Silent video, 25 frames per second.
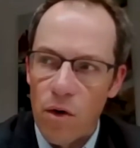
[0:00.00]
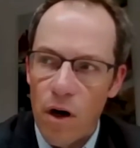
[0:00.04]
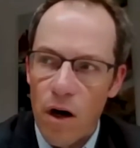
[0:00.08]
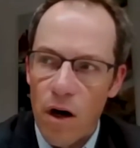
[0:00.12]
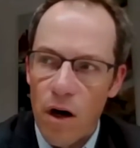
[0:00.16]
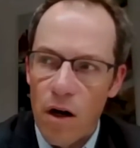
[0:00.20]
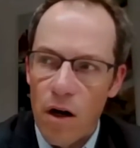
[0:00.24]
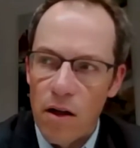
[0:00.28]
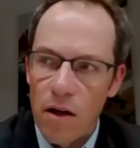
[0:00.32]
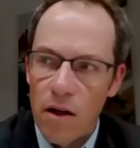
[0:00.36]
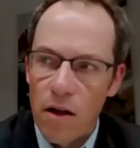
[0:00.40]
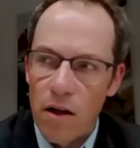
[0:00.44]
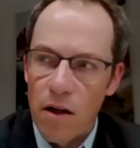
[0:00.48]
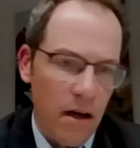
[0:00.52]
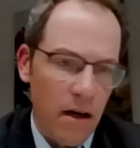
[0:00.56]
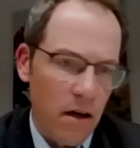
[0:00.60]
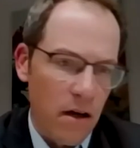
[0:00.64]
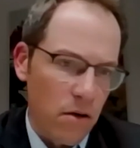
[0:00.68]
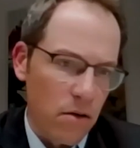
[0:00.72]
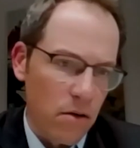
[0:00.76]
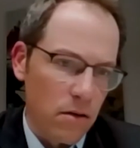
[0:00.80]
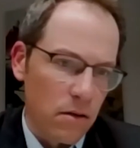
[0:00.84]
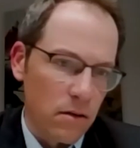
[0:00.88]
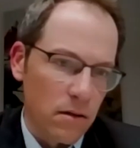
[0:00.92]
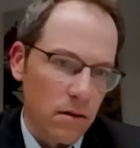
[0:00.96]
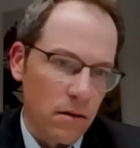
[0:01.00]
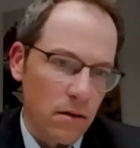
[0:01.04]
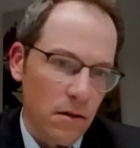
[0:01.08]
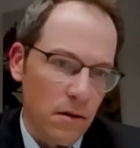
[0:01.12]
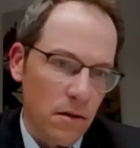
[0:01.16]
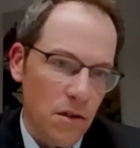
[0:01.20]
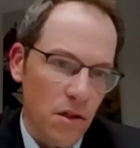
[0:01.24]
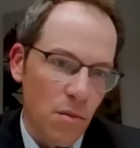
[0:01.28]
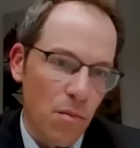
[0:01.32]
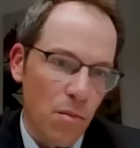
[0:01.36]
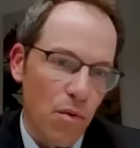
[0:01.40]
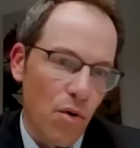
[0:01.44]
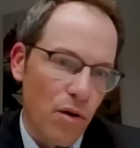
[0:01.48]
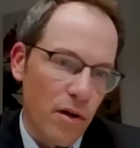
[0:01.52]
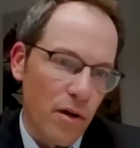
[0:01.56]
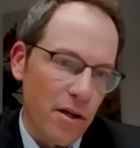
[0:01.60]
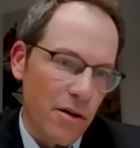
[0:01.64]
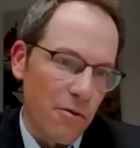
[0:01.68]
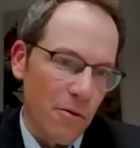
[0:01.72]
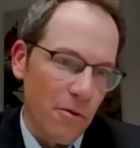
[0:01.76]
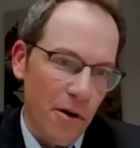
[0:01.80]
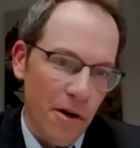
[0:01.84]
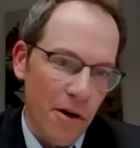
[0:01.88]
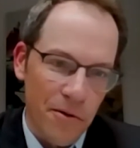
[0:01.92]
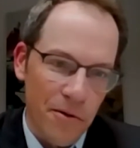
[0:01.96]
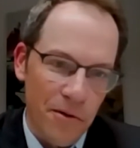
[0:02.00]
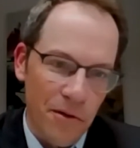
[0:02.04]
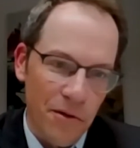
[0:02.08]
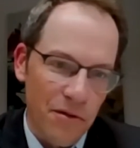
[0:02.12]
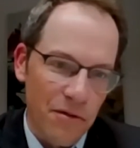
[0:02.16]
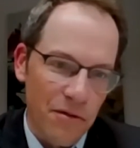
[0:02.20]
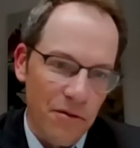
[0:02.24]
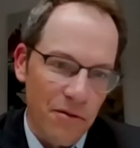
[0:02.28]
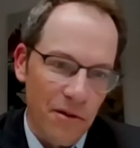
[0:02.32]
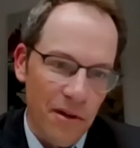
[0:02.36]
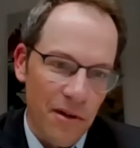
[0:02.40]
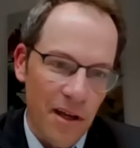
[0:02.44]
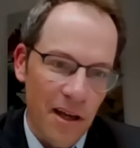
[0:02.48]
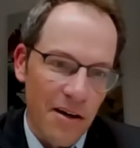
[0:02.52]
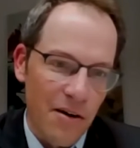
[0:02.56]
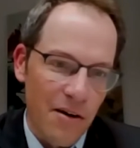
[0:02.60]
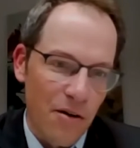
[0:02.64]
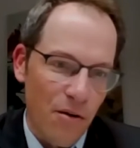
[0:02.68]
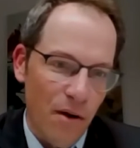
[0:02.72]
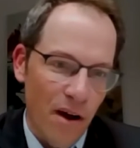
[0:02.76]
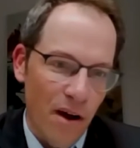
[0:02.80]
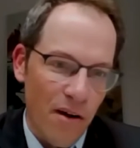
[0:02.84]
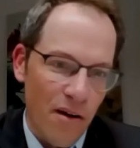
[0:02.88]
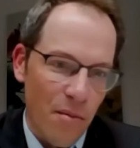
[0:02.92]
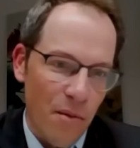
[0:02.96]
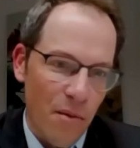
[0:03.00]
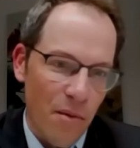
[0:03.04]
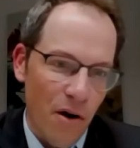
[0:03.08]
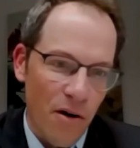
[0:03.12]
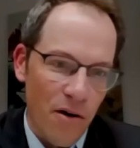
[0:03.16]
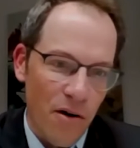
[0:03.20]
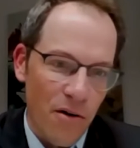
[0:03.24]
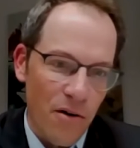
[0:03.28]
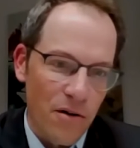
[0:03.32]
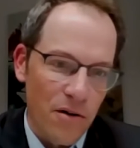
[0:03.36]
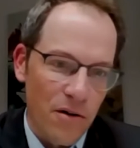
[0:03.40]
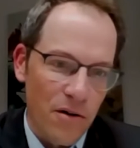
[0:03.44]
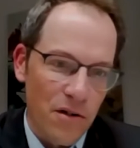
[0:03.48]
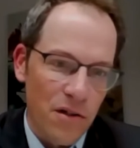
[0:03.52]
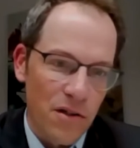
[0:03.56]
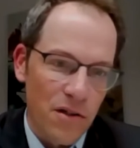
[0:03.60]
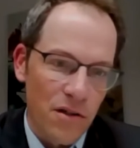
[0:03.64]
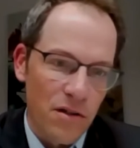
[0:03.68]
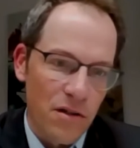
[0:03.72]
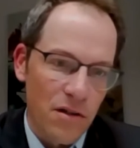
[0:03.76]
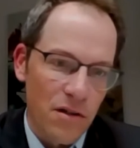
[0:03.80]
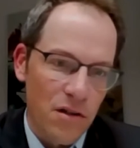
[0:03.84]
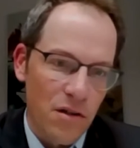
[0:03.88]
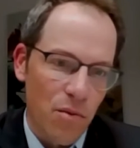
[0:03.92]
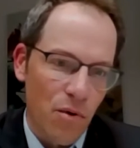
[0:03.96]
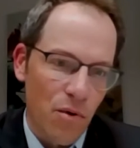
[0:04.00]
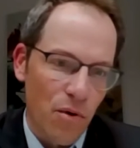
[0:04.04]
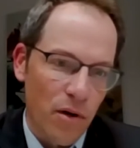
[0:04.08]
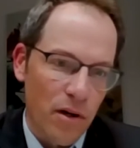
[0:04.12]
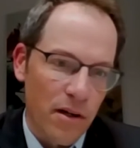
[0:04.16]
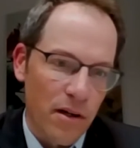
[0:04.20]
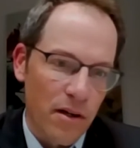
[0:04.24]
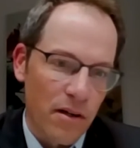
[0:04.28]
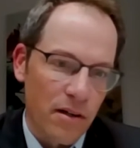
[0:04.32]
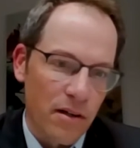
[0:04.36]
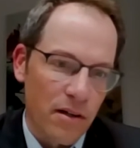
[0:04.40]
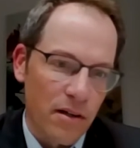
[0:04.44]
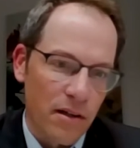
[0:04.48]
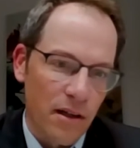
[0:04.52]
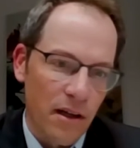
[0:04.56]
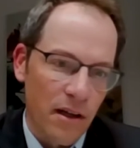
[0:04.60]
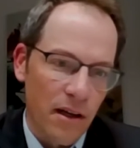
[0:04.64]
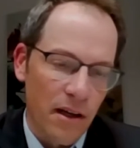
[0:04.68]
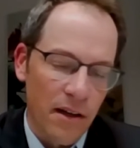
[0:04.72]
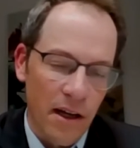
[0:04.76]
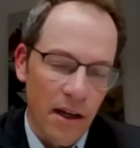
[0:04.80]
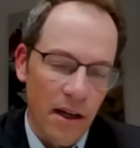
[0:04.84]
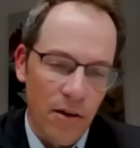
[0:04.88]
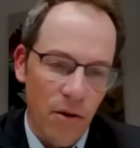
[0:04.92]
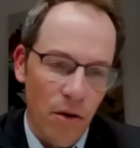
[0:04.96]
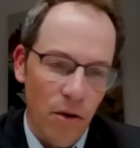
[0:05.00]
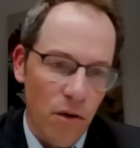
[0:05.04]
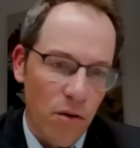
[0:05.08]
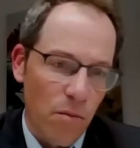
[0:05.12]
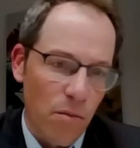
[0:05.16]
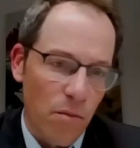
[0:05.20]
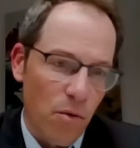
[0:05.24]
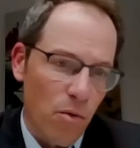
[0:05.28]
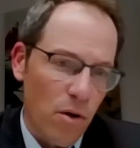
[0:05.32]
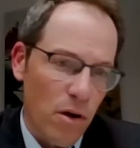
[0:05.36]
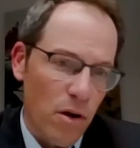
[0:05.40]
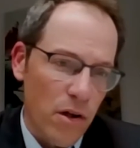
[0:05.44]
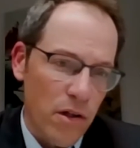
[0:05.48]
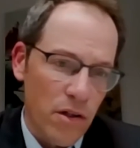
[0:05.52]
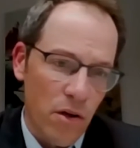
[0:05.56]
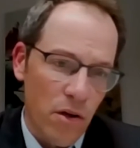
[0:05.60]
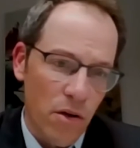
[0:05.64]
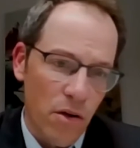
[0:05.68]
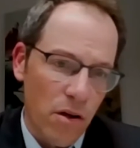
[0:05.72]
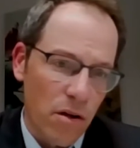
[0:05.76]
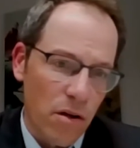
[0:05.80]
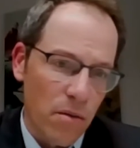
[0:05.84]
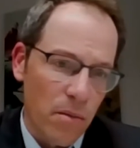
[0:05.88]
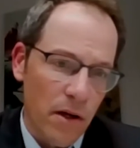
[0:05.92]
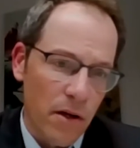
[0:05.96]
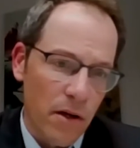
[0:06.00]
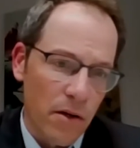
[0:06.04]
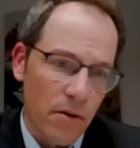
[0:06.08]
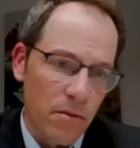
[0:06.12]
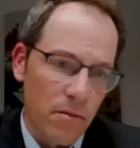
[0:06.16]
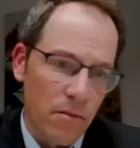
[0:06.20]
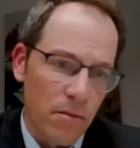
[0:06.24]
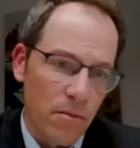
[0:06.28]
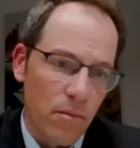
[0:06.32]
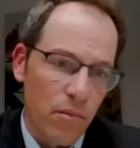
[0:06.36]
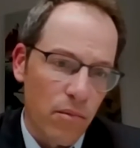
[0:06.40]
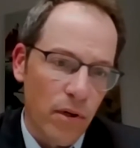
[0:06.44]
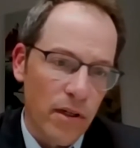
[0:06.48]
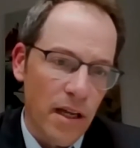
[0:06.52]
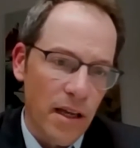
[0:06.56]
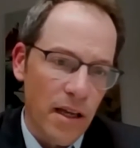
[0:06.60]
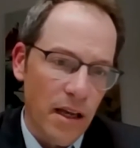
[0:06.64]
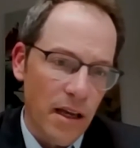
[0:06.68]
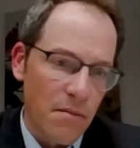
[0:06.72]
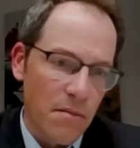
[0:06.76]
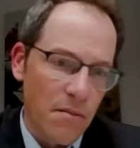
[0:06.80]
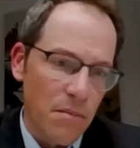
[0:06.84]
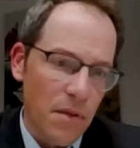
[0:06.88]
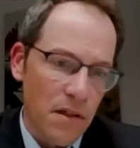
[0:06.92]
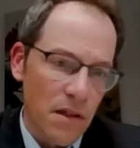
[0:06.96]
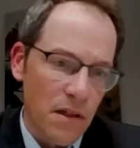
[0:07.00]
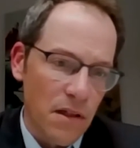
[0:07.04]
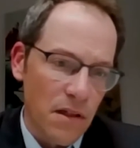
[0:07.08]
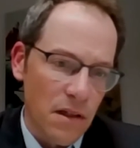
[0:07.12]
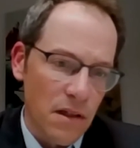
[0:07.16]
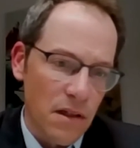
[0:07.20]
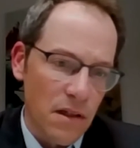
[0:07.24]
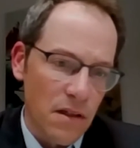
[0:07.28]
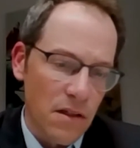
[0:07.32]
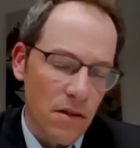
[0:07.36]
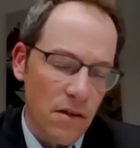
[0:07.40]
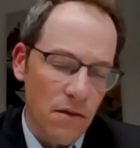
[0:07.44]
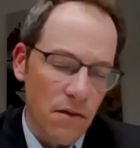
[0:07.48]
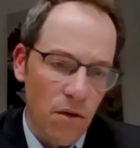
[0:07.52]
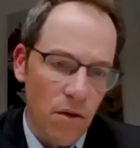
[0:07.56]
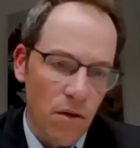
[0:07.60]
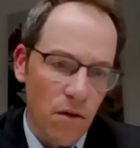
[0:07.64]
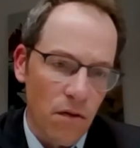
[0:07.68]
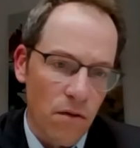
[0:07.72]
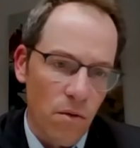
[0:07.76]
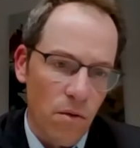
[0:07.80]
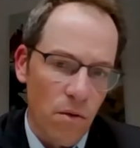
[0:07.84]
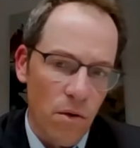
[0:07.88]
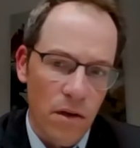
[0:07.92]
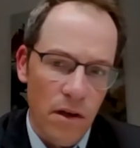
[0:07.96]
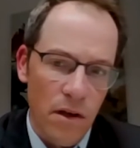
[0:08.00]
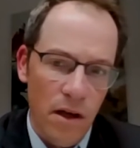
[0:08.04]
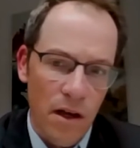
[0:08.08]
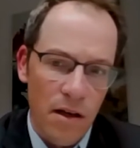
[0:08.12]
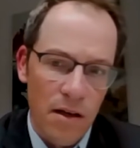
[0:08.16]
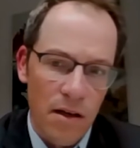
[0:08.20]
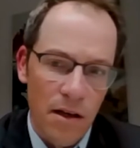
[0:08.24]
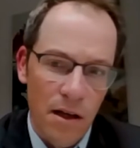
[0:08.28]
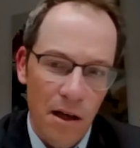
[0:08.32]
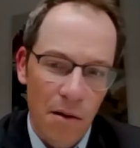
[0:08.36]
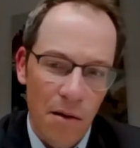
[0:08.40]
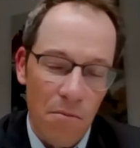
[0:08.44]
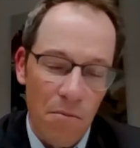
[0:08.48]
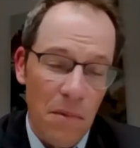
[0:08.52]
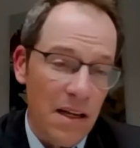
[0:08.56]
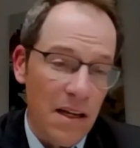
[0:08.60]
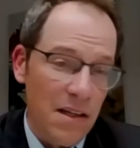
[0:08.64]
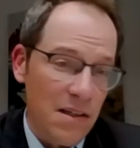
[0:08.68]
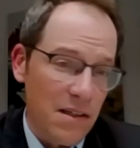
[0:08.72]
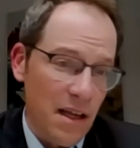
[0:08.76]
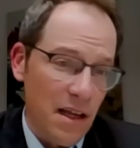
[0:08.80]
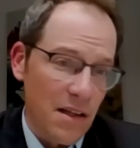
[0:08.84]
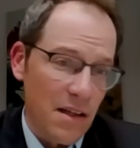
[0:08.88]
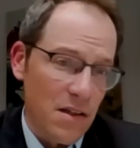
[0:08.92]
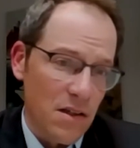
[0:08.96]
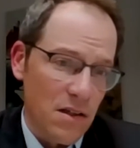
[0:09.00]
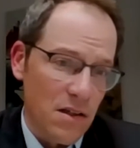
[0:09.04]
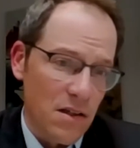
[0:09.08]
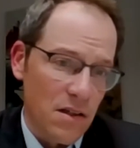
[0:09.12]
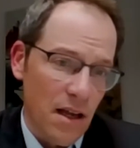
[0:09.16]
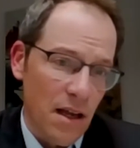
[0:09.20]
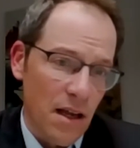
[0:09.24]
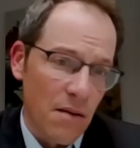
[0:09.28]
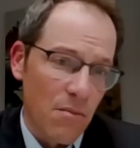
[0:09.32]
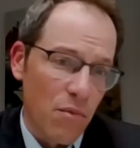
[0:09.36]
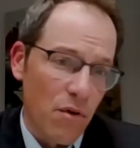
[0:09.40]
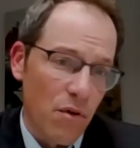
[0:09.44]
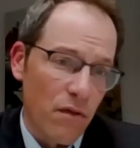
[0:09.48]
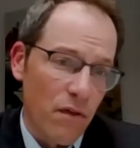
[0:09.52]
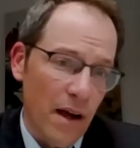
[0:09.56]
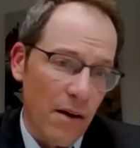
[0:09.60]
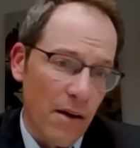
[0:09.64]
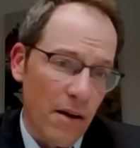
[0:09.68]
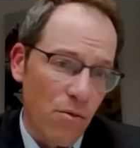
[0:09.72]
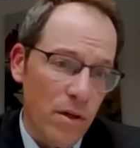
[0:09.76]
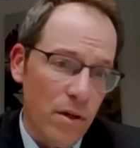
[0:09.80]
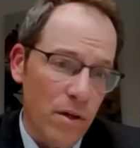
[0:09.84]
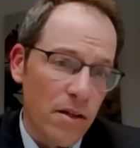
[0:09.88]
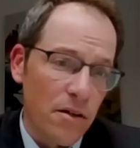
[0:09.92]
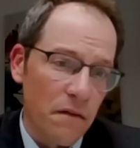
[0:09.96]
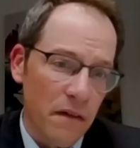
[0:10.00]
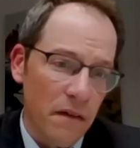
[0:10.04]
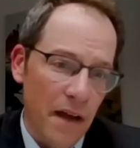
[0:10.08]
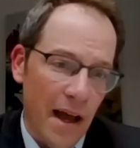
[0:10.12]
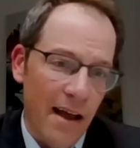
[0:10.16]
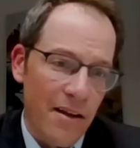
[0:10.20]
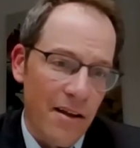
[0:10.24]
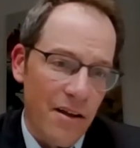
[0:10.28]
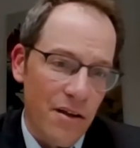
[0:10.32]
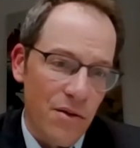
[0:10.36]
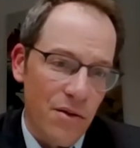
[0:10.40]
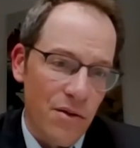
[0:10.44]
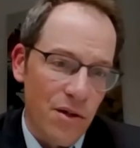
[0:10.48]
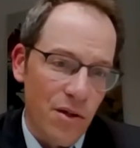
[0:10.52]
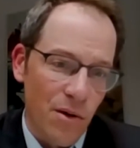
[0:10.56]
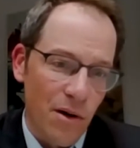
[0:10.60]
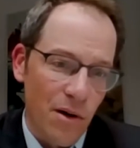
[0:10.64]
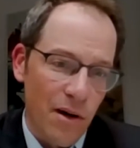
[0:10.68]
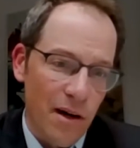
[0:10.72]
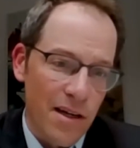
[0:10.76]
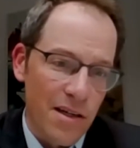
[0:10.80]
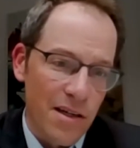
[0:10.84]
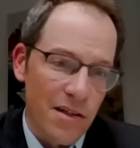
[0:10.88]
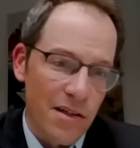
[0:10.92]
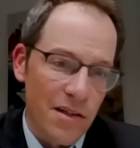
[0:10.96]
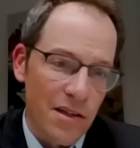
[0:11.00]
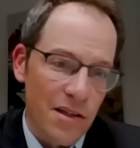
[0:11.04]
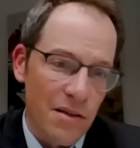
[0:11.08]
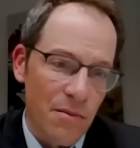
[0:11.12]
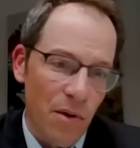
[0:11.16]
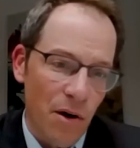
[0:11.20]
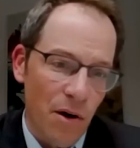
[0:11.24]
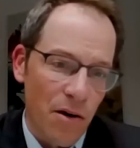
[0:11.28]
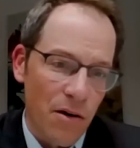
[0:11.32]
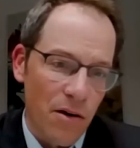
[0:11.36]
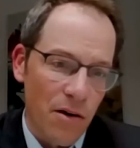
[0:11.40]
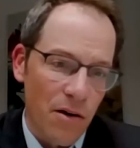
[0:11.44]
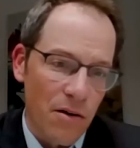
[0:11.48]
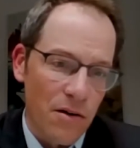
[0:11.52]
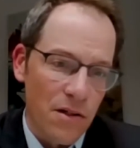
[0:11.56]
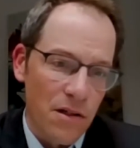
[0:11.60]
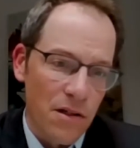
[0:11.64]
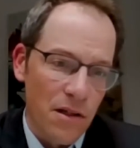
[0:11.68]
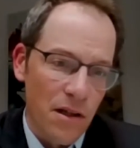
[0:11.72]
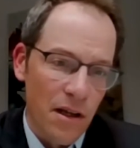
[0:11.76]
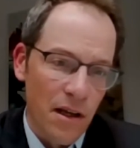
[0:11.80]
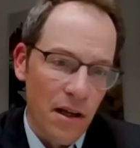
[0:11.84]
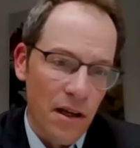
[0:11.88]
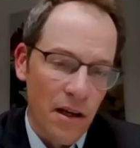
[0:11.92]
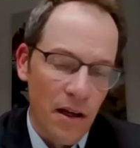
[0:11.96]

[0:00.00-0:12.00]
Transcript: we're all about supporting growth in and around our partners, supporting that growth, but we're also all about bringing in businesses to Vertafore that make sense and provide real value to our agency partners.